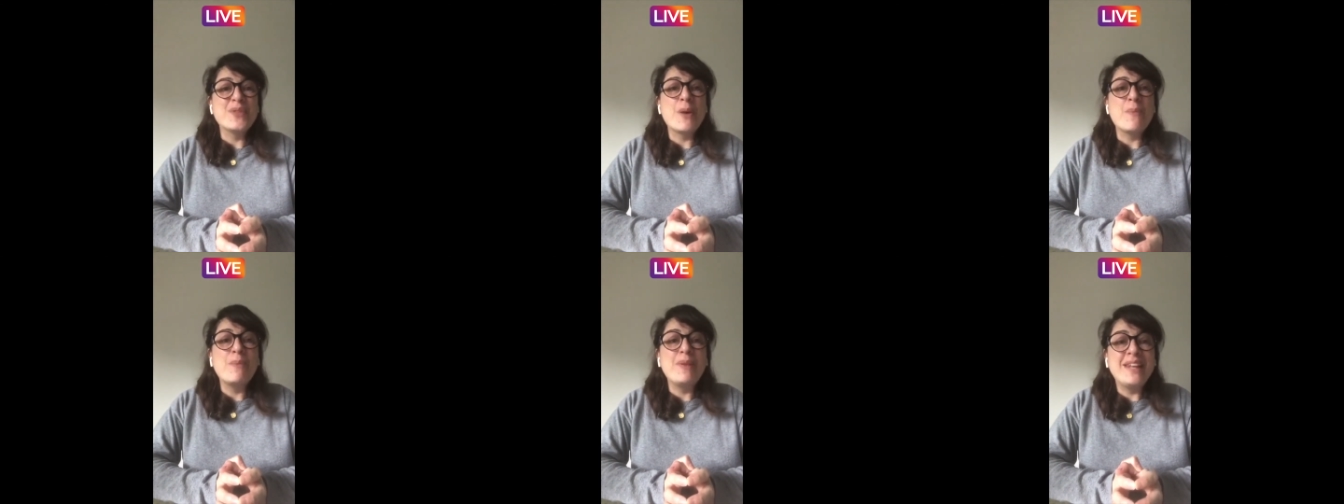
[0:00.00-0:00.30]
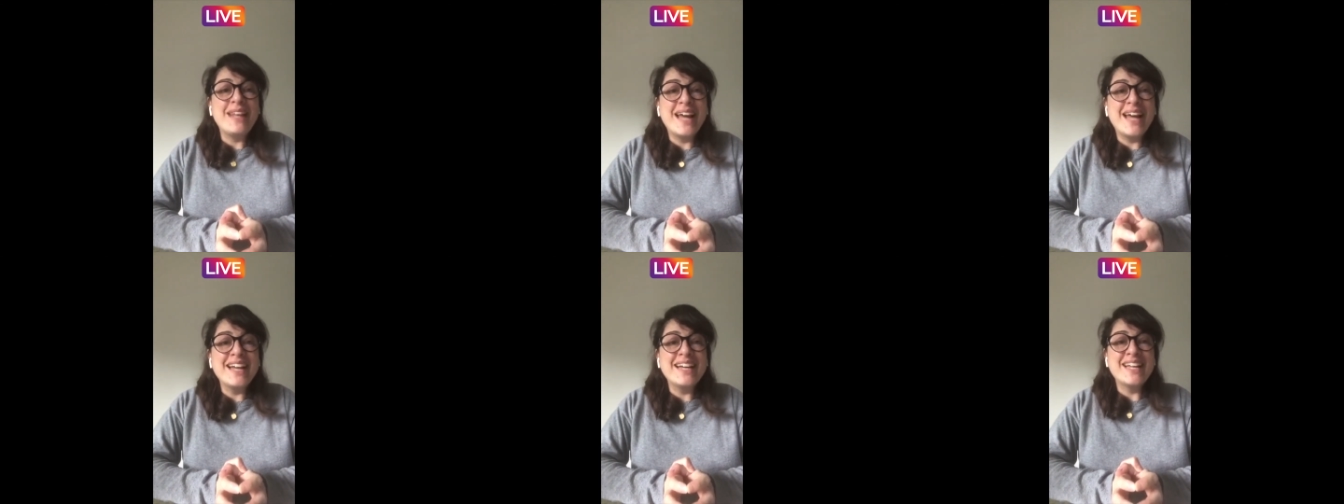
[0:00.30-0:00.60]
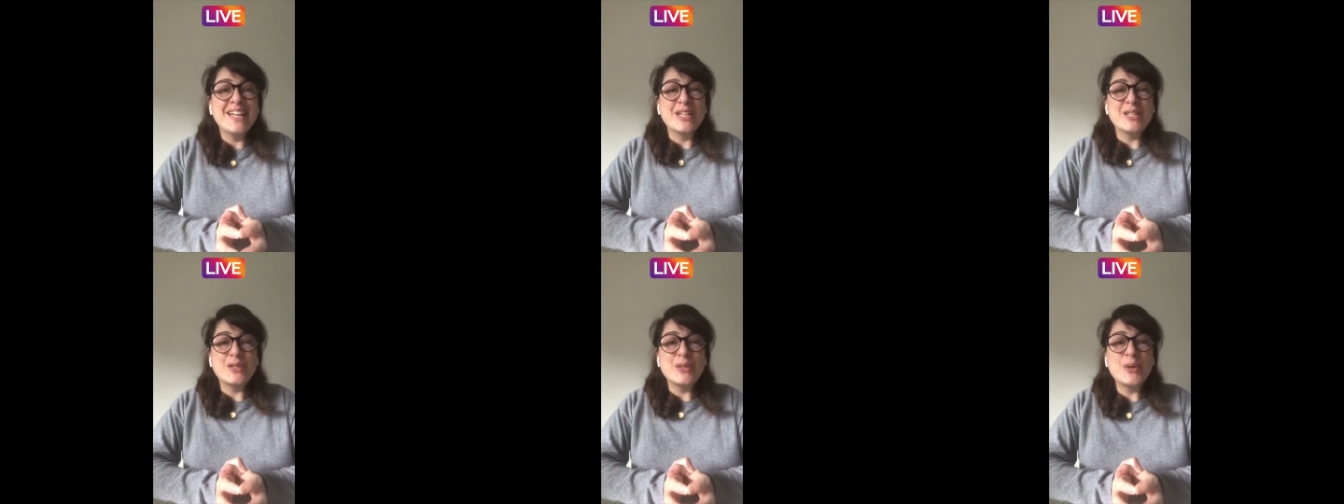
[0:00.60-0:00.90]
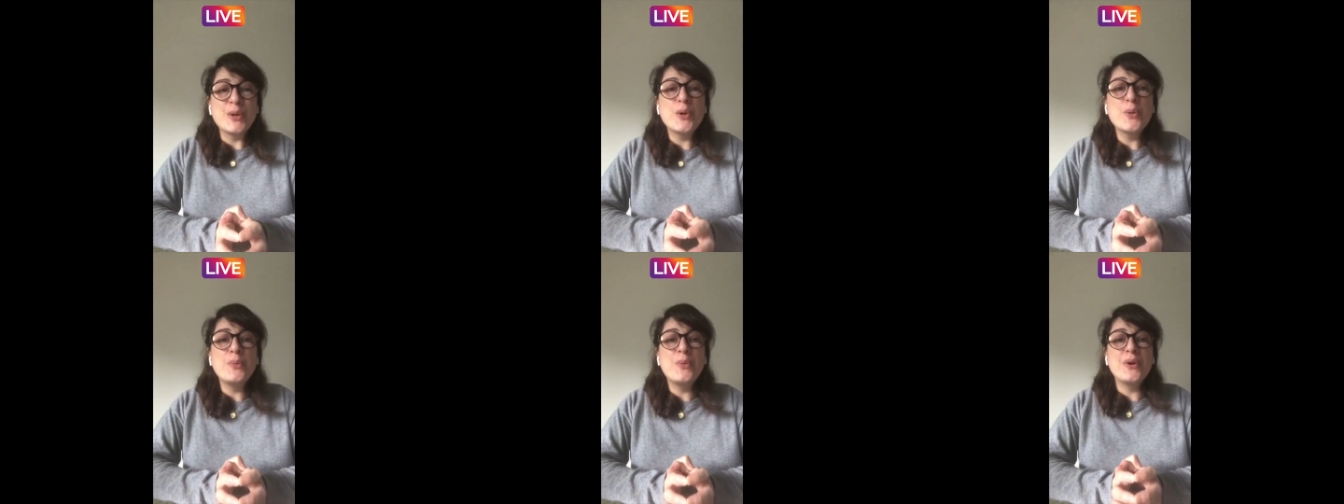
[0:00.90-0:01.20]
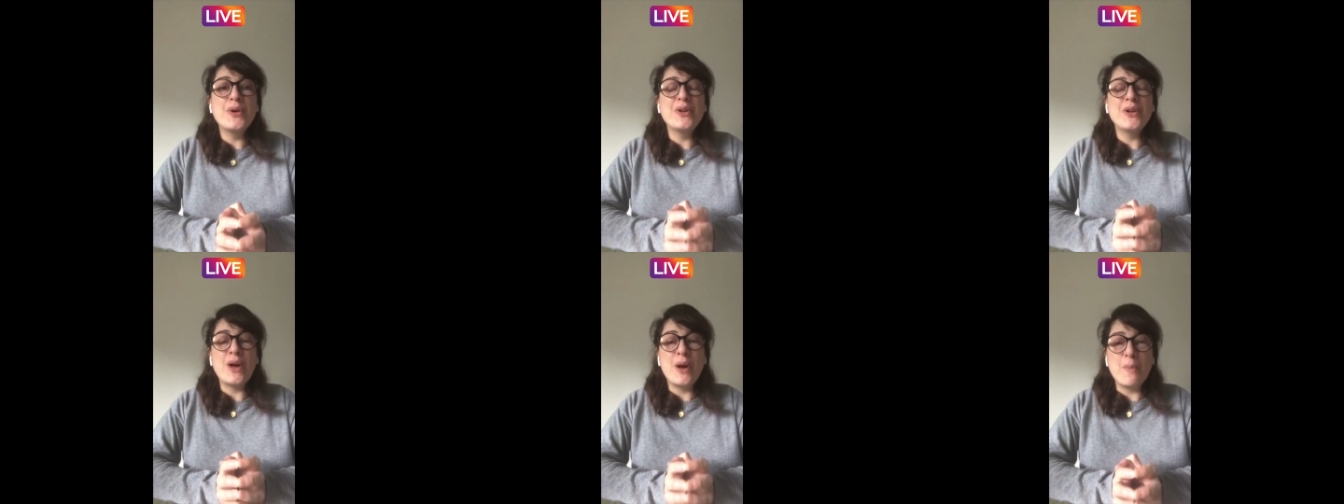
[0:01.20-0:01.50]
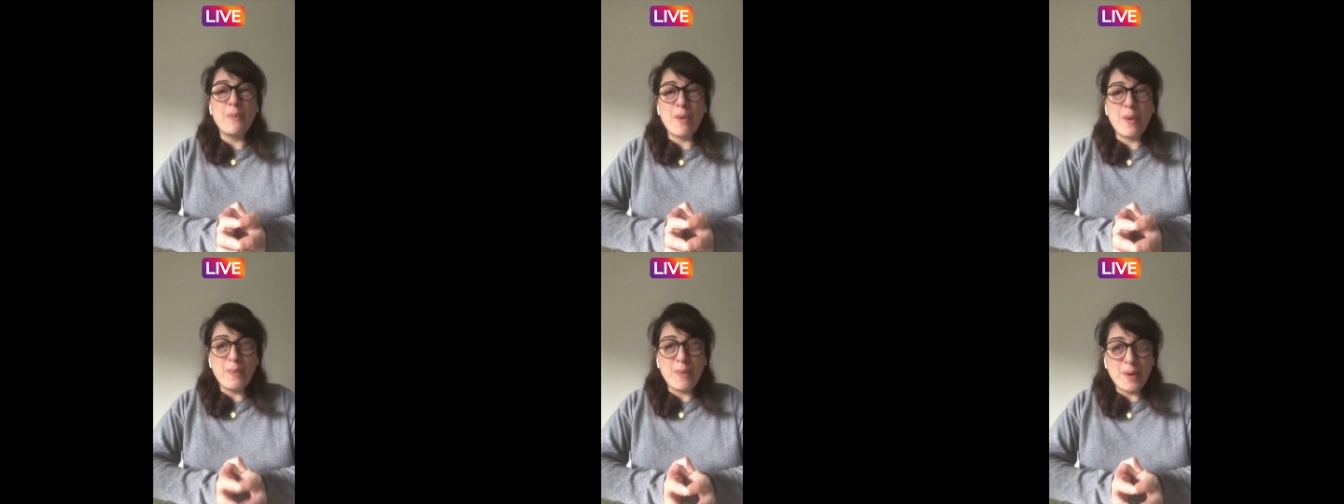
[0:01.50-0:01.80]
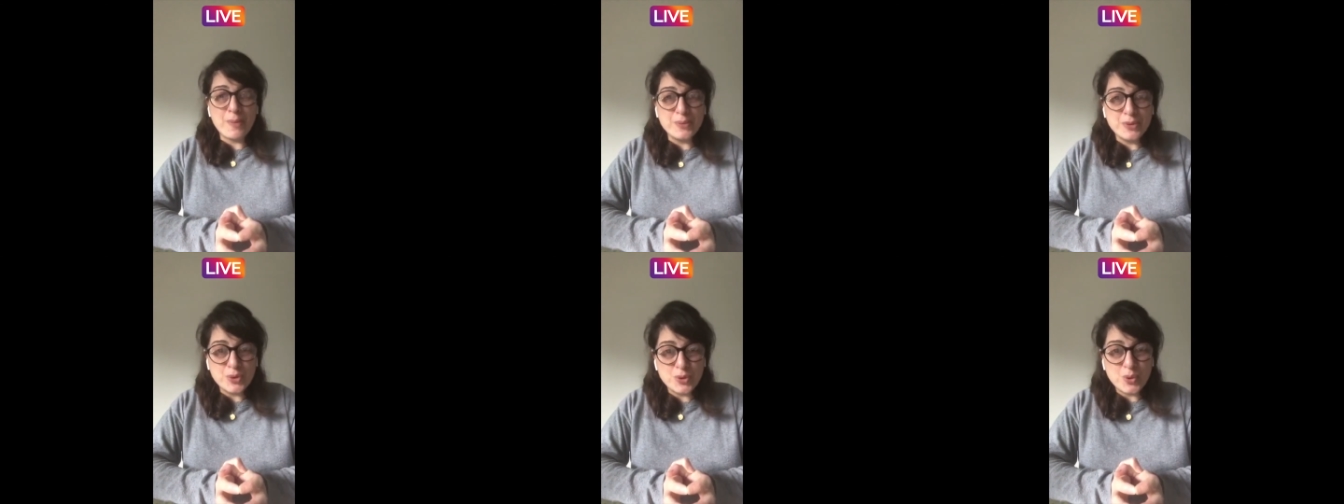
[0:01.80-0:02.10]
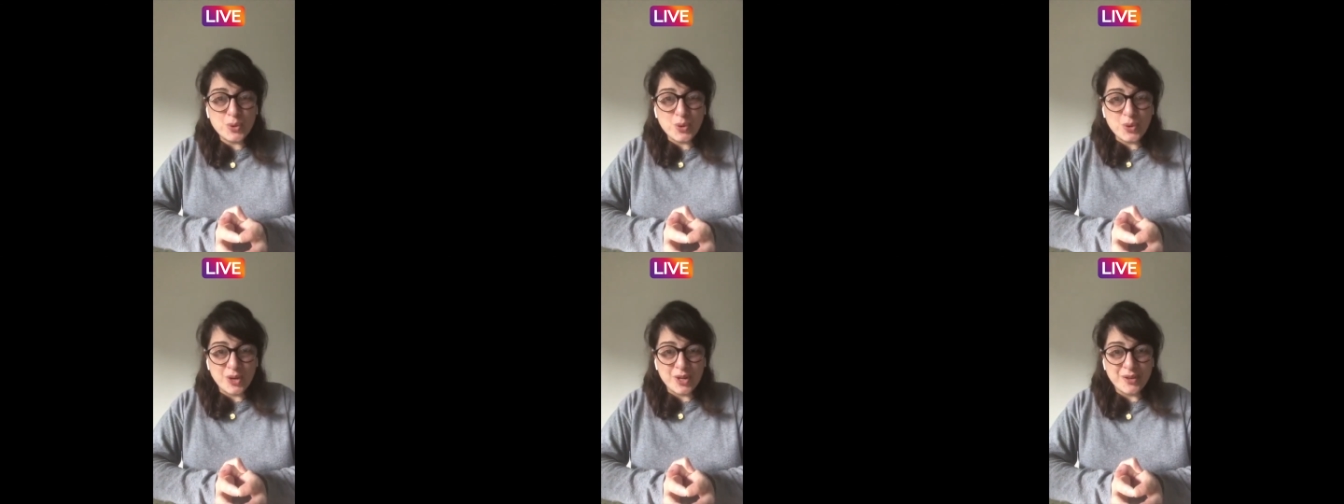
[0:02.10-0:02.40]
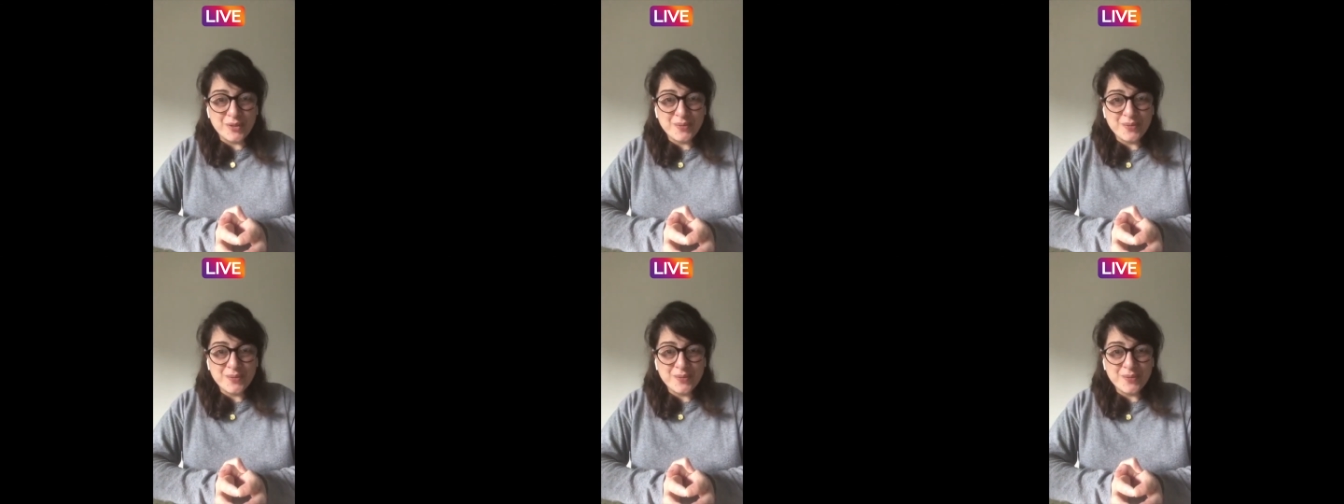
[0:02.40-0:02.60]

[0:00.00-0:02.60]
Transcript: planning to open a pop up store.